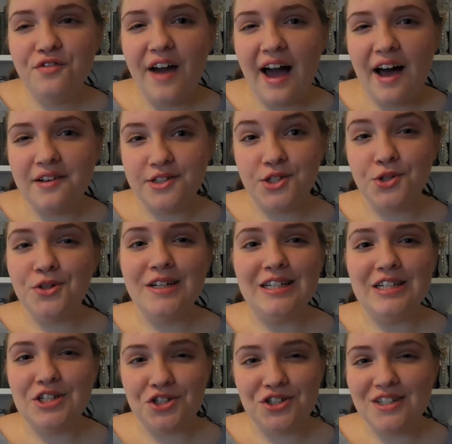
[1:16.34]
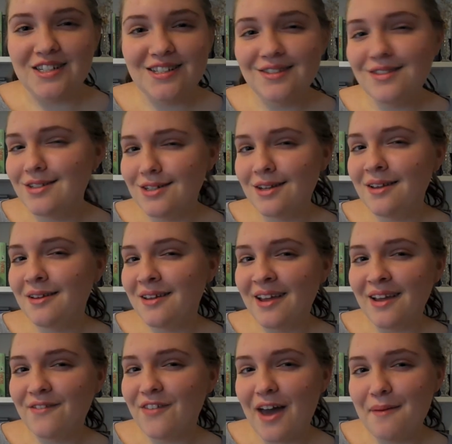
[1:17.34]
arouse your interest,
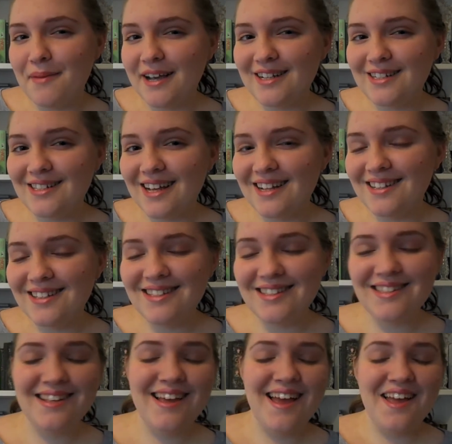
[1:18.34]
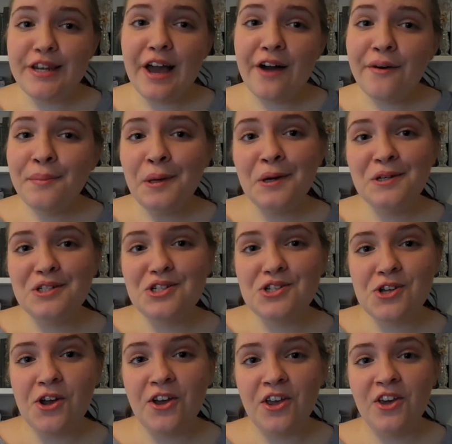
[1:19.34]
if that makes sense. So now I'm going to
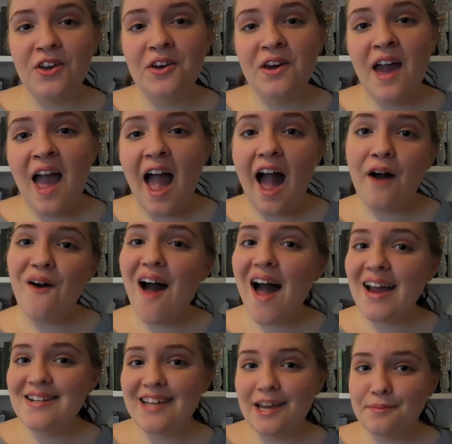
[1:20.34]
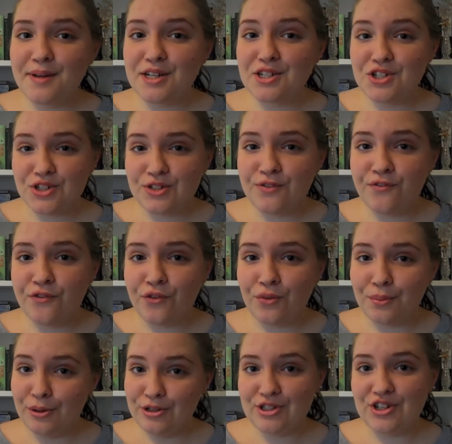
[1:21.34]
show you how I take pictures
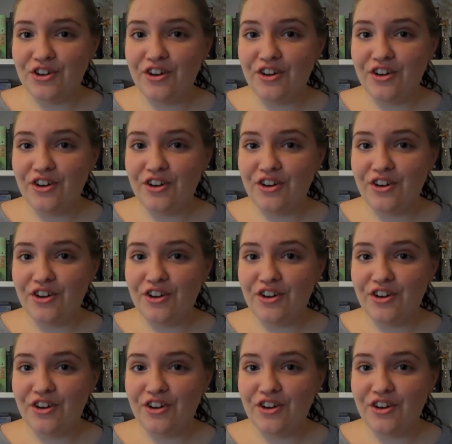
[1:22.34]
for